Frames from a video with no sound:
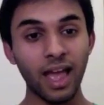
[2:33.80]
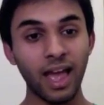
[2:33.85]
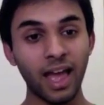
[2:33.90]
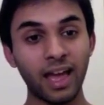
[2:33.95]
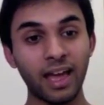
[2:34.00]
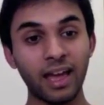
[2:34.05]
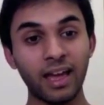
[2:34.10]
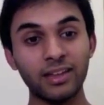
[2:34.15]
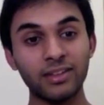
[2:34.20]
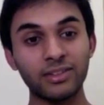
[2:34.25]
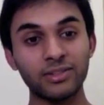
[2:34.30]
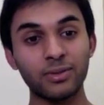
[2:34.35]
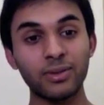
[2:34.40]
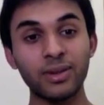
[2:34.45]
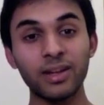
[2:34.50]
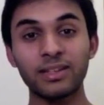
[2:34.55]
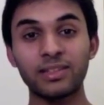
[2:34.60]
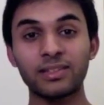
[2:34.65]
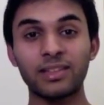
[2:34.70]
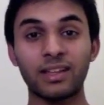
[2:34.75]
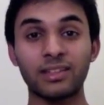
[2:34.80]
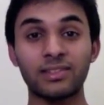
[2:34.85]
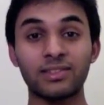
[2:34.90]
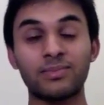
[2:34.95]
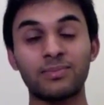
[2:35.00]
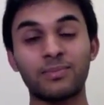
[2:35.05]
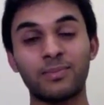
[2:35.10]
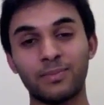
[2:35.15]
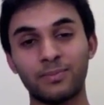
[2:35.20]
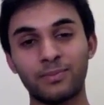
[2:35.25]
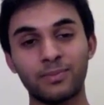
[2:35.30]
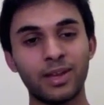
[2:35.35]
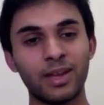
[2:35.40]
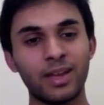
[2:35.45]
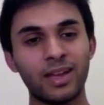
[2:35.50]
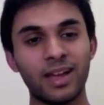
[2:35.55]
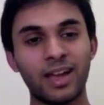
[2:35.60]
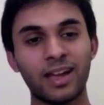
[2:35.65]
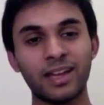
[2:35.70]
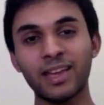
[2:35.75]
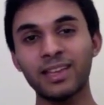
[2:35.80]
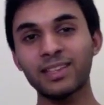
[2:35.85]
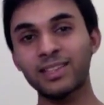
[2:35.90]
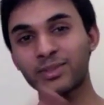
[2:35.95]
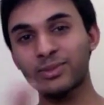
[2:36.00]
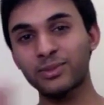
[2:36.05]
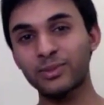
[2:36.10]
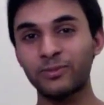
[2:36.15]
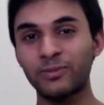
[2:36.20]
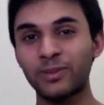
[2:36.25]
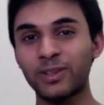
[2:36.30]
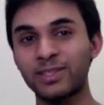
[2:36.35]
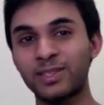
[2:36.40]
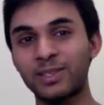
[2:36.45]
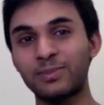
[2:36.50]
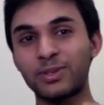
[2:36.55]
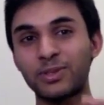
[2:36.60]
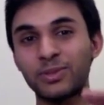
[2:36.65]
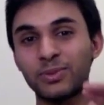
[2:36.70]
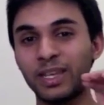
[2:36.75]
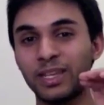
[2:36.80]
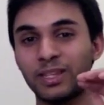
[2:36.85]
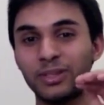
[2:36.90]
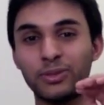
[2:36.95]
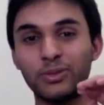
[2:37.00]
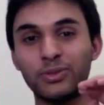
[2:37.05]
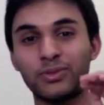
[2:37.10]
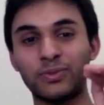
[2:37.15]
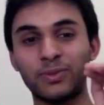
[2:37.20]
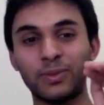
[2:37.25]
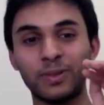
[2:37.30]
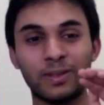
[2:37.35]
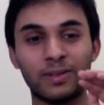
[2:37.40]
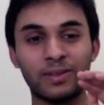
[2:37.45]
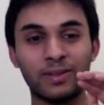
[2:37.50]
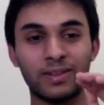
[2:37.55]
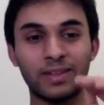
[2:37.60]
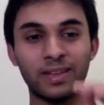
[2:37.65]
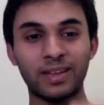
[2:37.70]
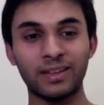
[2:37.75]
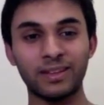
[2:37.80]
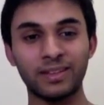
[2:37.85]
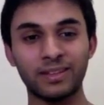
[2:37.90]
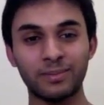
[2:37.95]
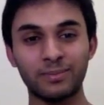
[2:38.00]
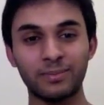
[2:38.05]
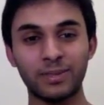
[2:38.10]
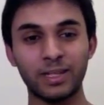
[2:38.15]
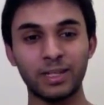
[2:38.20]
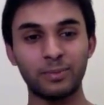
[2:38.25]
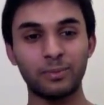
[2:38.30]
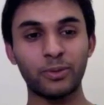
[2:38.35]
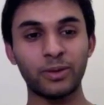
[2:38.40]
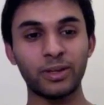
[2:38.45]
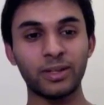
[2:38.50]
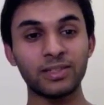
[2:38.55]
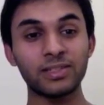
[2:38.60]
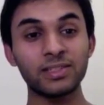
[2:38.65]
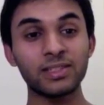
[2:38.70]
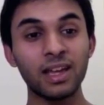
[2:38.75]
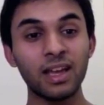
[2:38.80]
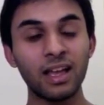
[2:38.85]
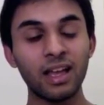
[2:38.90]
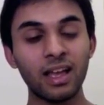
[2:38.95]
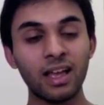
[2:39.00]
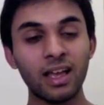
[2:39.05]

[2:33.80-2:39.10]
And right, I guess that sort of fits in between useful and completely pointless.